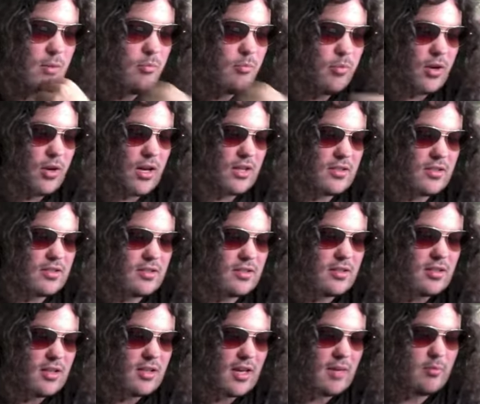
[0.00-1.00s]

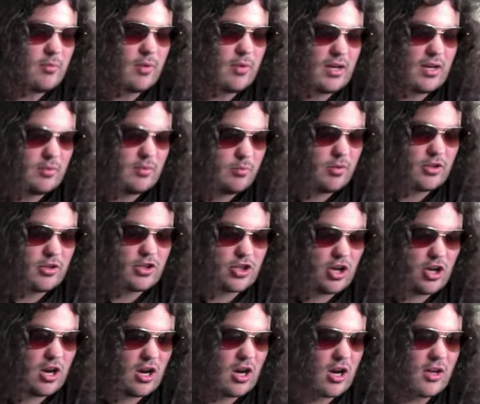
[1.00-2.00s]
but but but
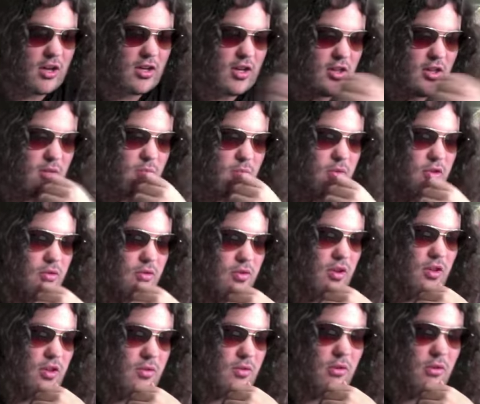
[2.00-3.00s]
Shaw, he's he's,
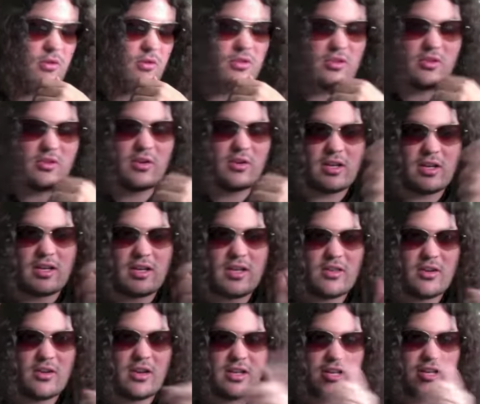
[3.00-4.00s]
he's promised he's gonna
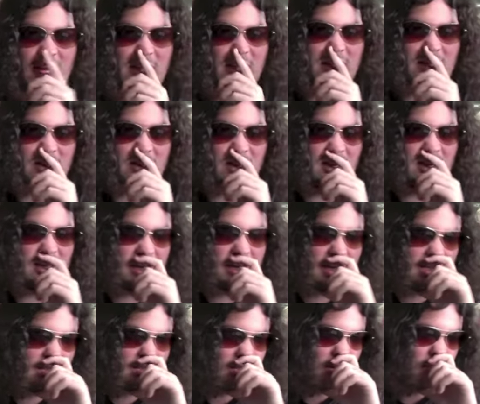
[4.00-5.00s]
he's gonna get he's gonna
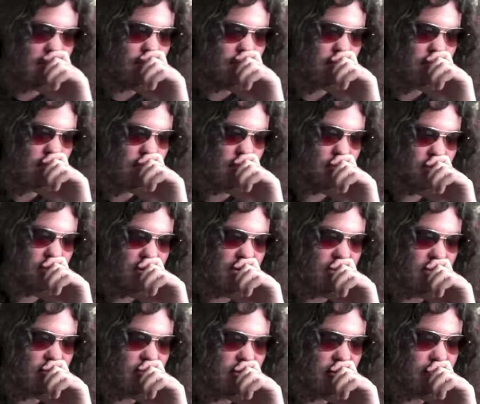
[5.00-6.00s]
get them he's gonna
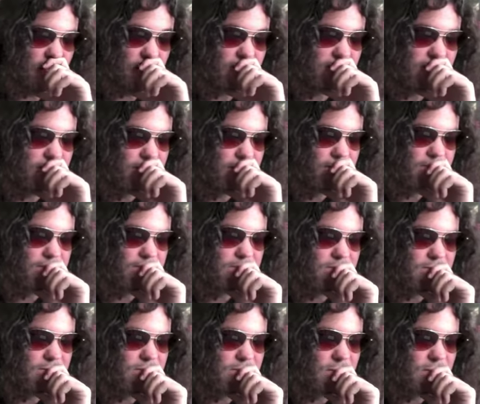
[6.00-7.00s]
get them.
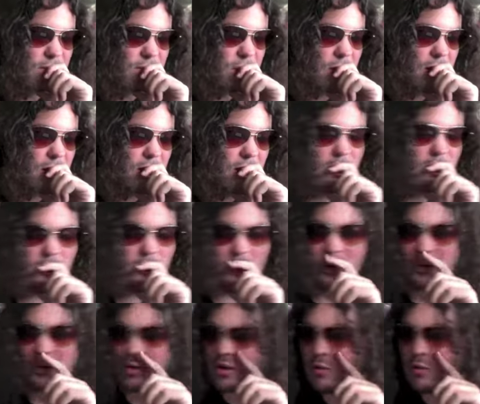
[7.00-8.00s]

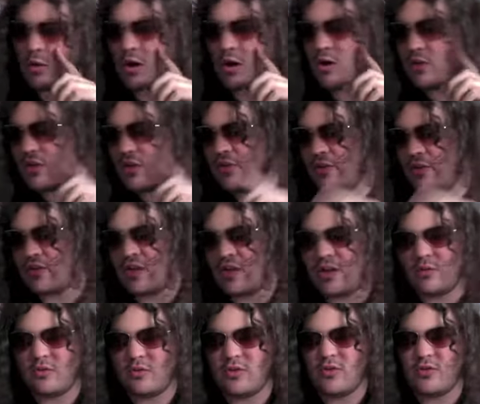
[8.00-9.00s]
So while living
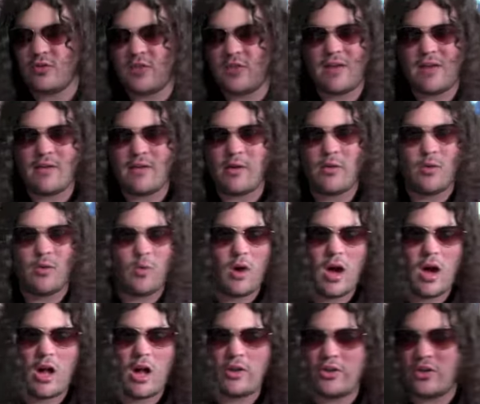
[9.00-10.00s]
trying to survive out in the
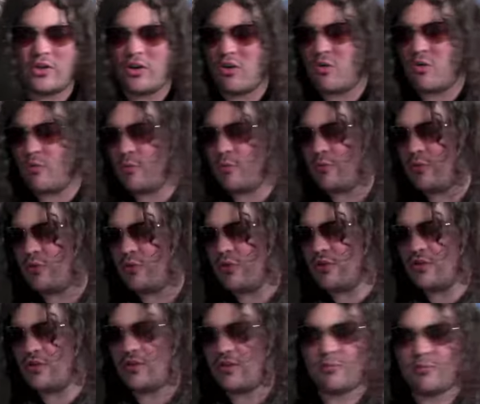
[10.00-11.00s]
wild, you know, Boo
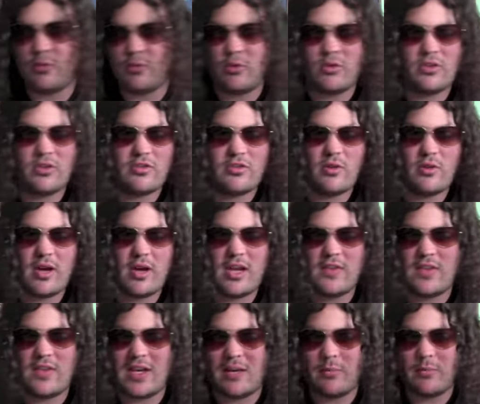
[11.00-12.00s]
doesn't Boo doesn't know
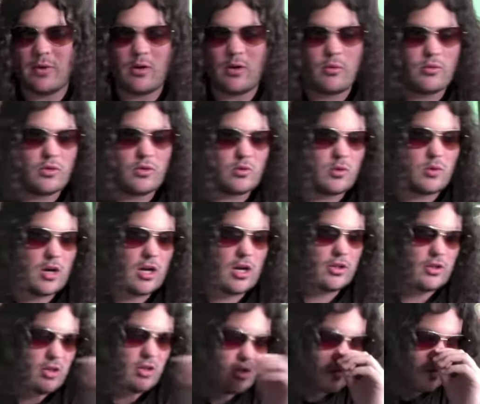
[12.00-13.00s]
anything about with the
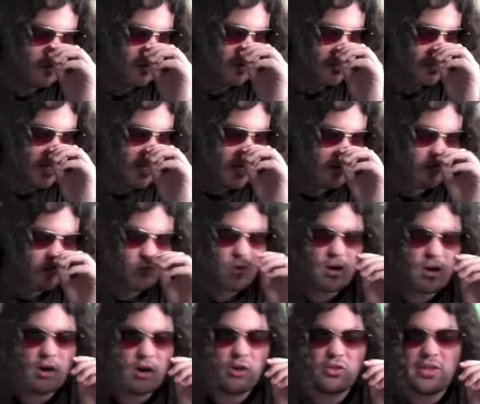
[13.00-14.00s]
wild. You know,
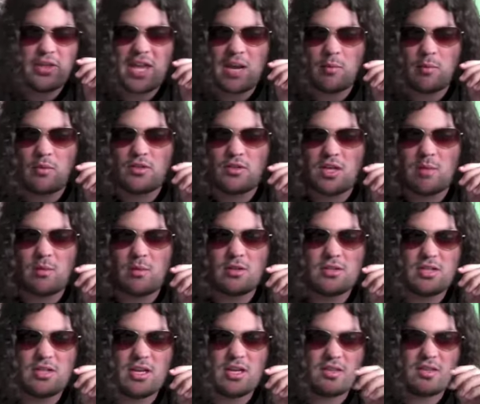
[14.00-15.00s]
everyone, all the animals keep
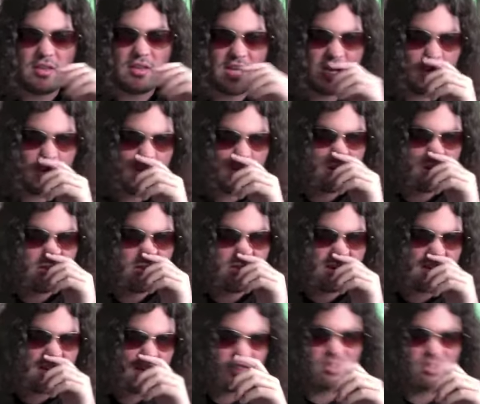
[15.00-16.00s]
on teasing him because
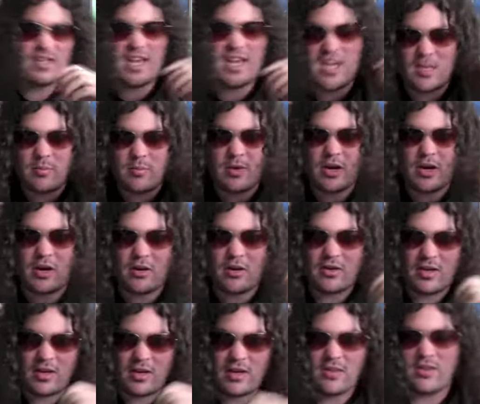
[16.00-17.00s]
he has a teddy
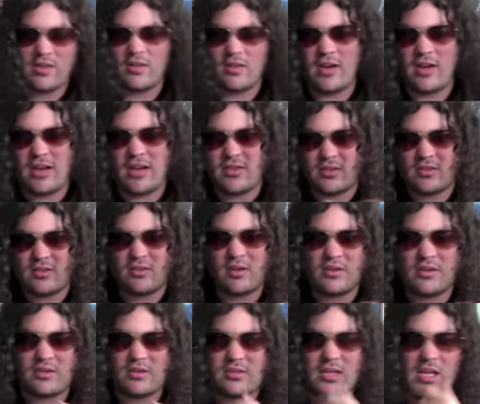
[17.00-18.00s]
bear. Because he, he has
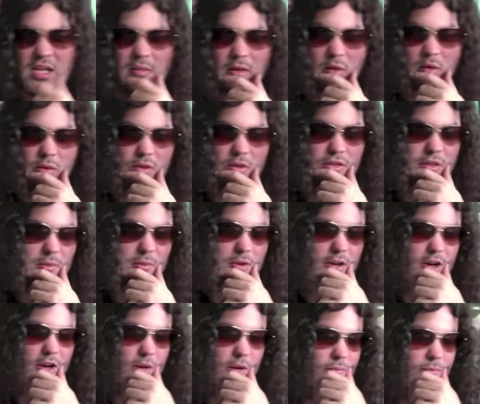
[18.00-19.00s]
still has a teddy bear with them,
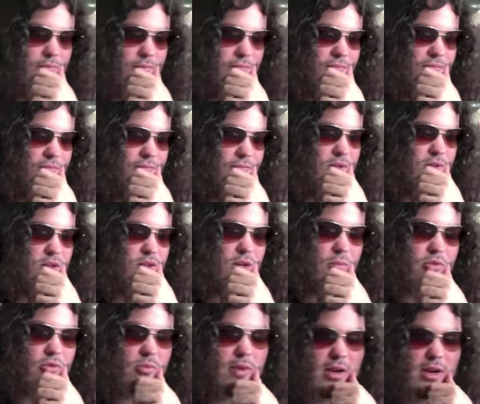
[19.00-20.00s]
You know,
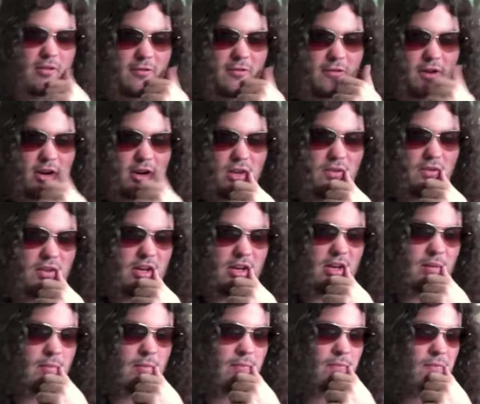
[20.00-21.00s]
they're they're making fun of
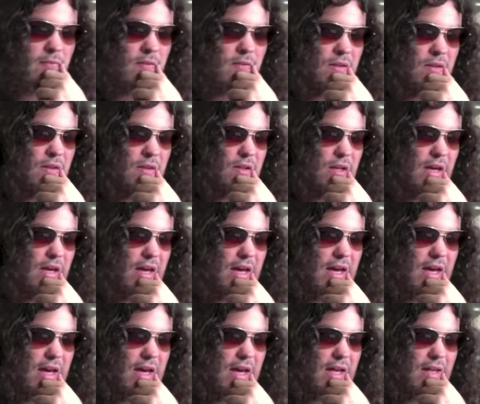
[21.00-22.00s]
him
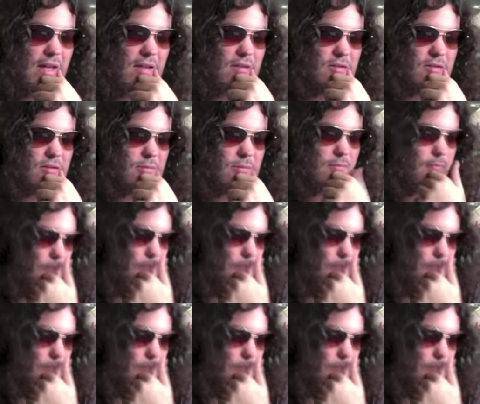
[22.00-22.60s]
and